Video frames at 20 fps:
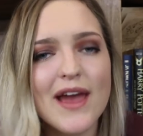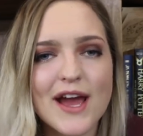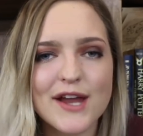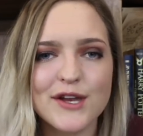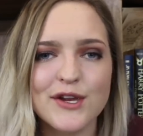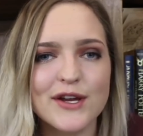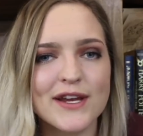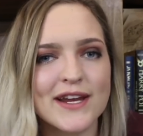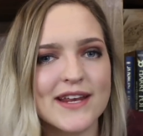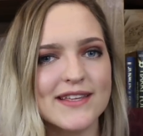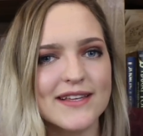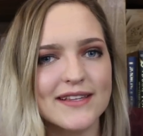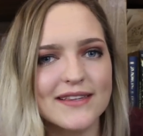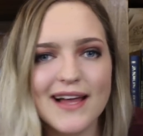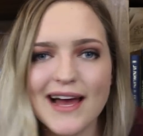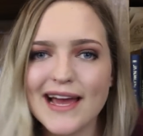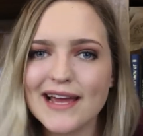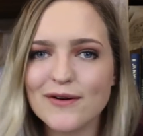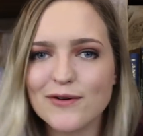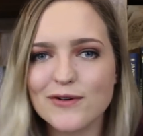and you can either
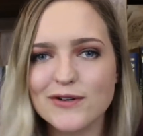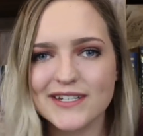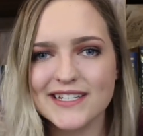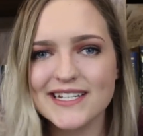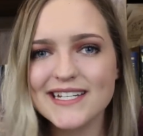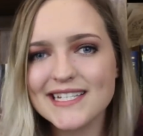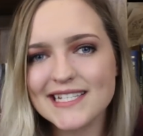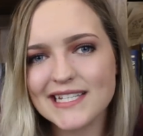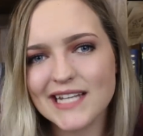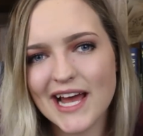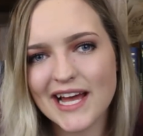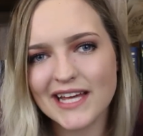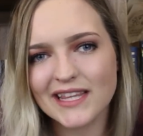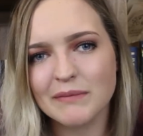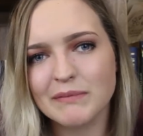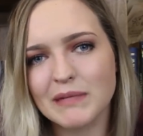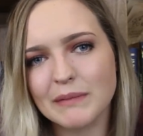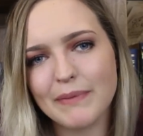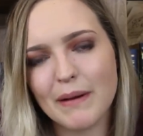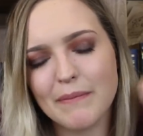like or dislike
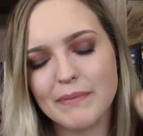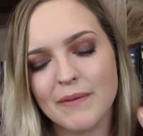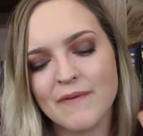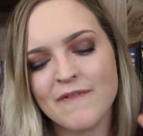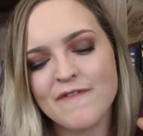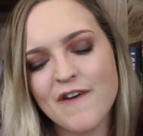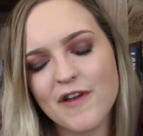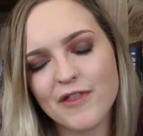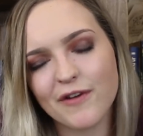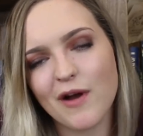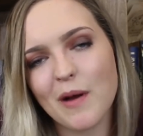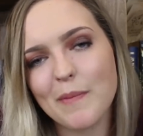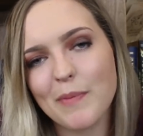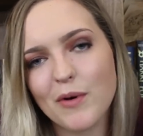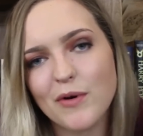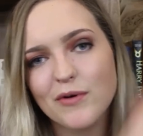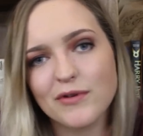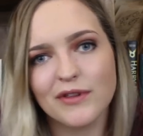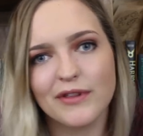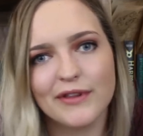them to bump them further up
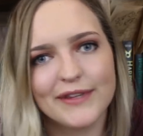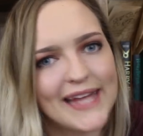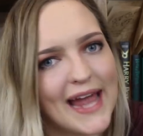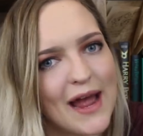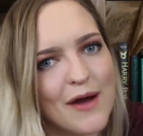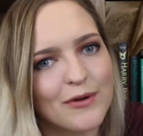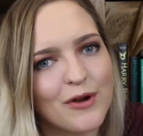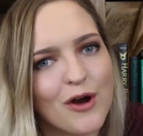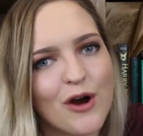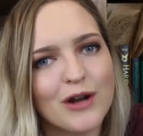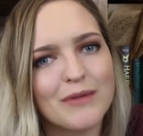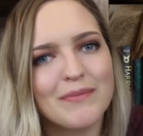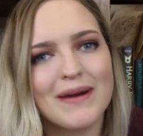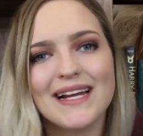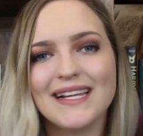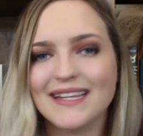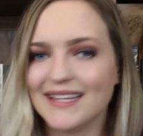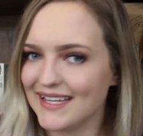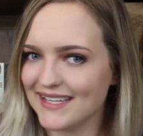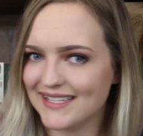or down on
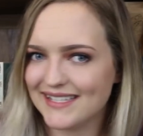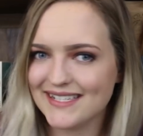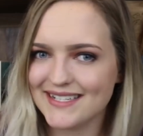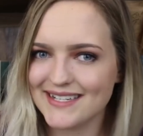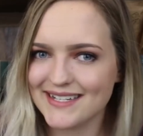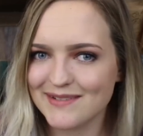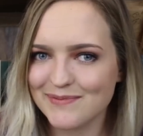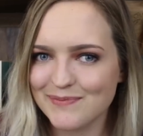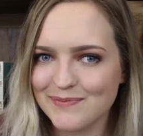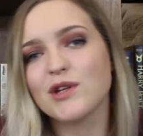my list.